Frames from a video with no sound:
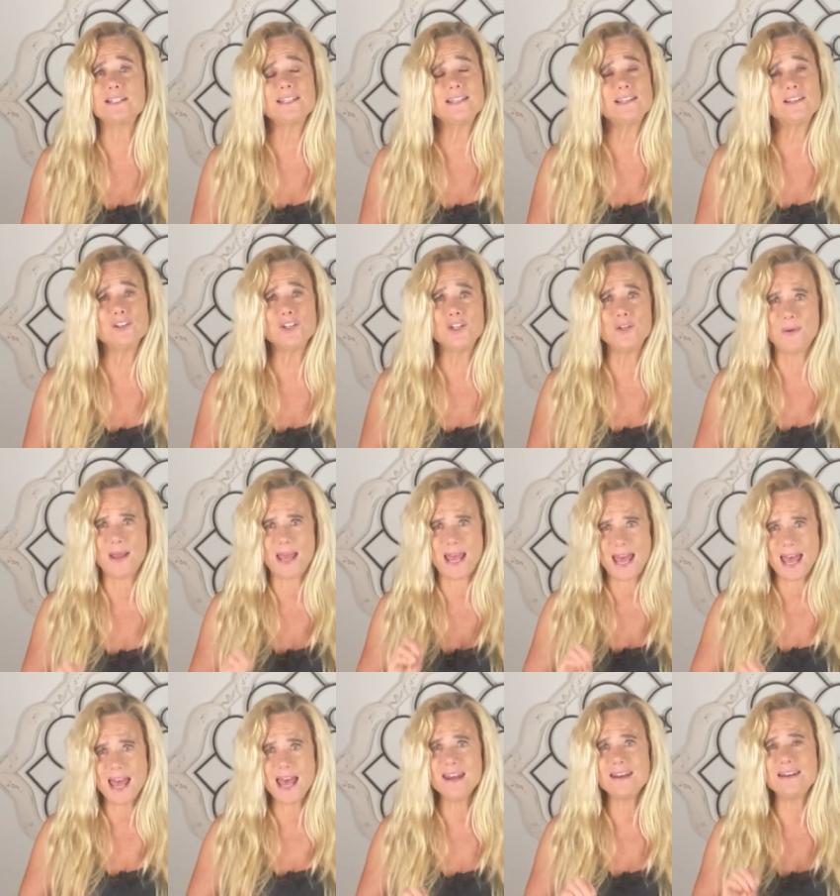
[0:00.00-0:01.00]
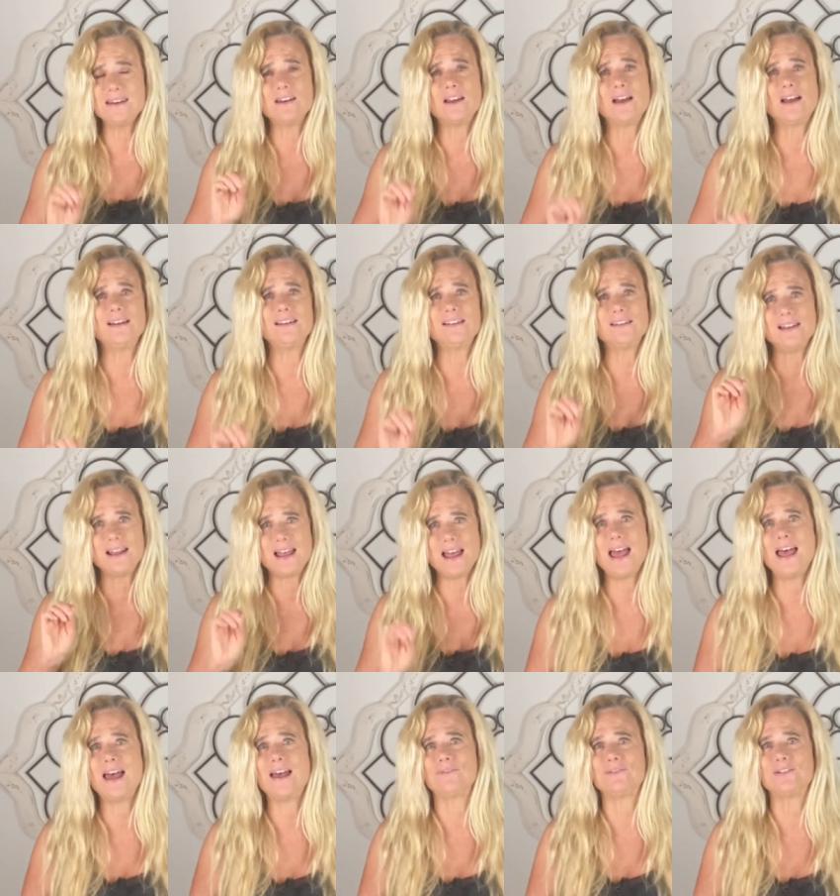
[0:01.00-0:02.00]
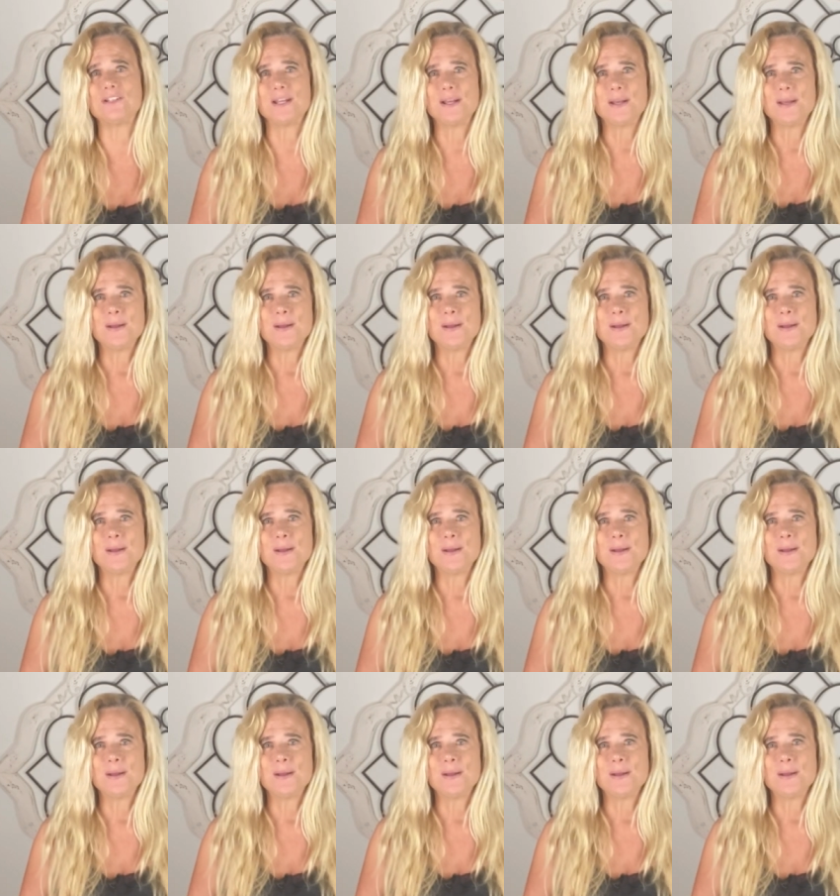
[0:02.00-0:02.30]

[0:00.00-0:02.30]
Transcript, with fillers: till you had none left.